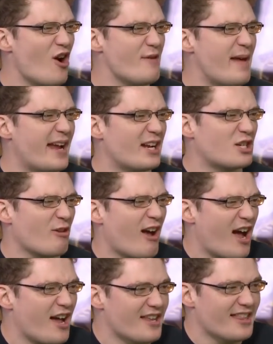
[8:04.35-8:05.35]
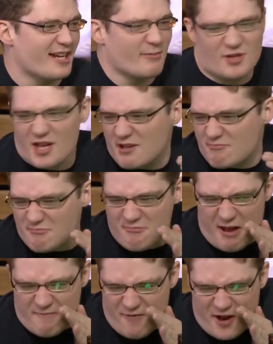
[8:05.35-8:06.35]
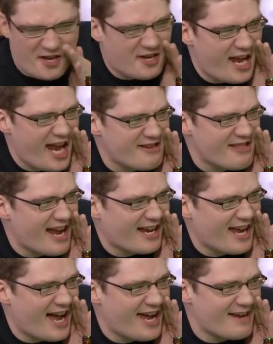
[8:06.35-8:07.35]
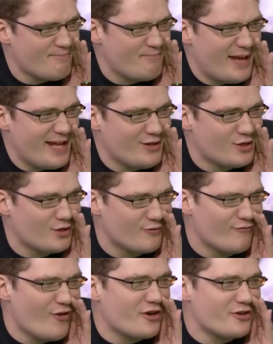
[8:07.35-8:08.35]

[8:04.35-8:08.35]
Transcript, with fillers: Lord yeah. Megatron. And it looks like he's and in he his, like, his colors, like an actual. Yeah. yeah.